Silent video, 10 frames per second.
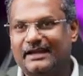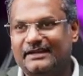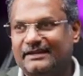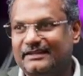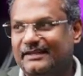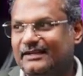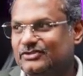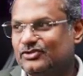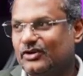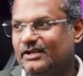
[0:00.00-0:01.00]

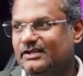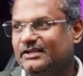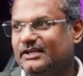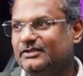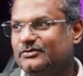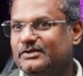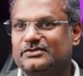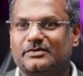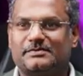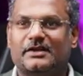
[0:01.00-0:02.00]
and they enjoy learning
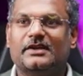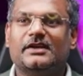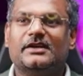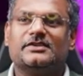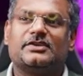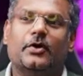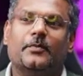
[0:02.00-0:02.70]
and doing so much better.